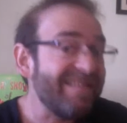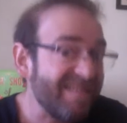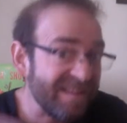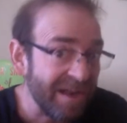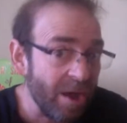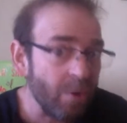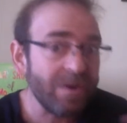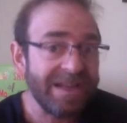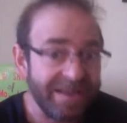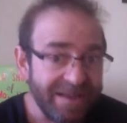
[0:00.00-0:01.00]
I
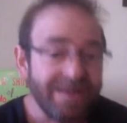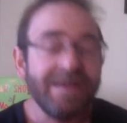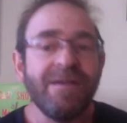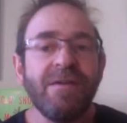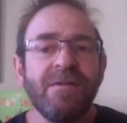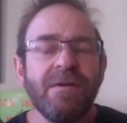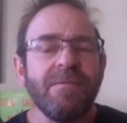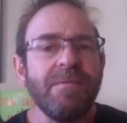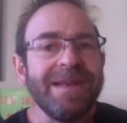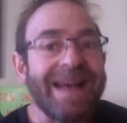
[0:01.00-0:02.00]
slowly
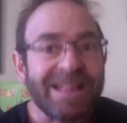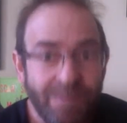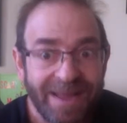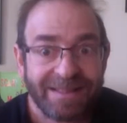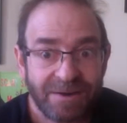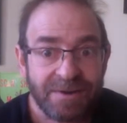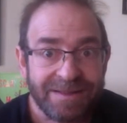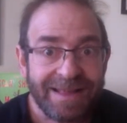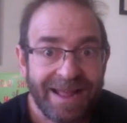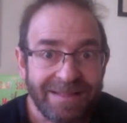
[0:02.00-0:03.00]
got better
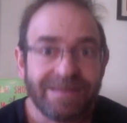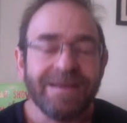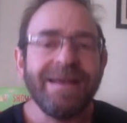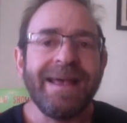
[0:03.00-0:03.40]
in that,